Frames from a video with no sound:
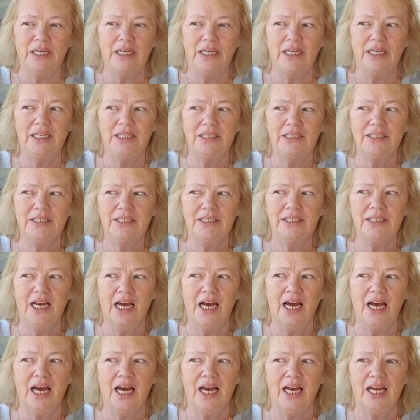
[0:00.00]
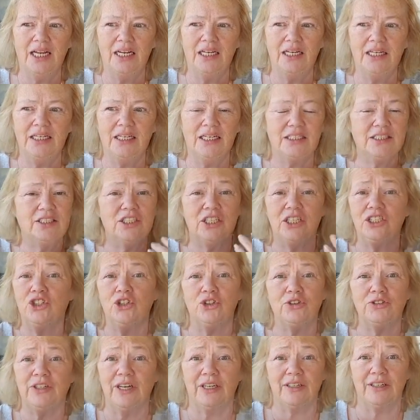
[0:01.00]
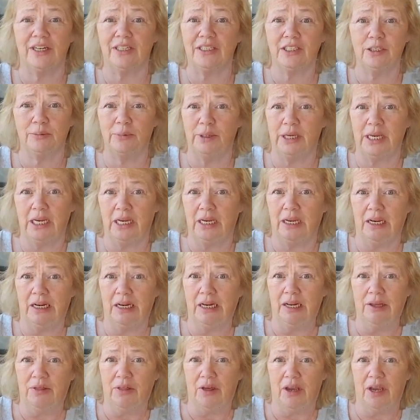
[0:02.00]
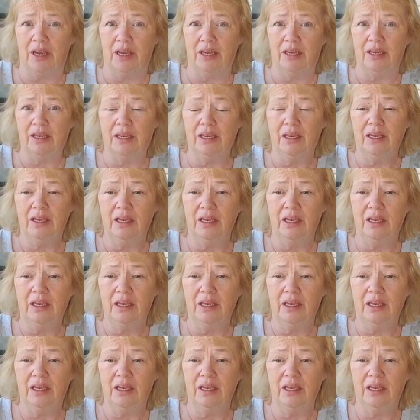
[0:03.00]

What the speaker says: it turns out not to be anything.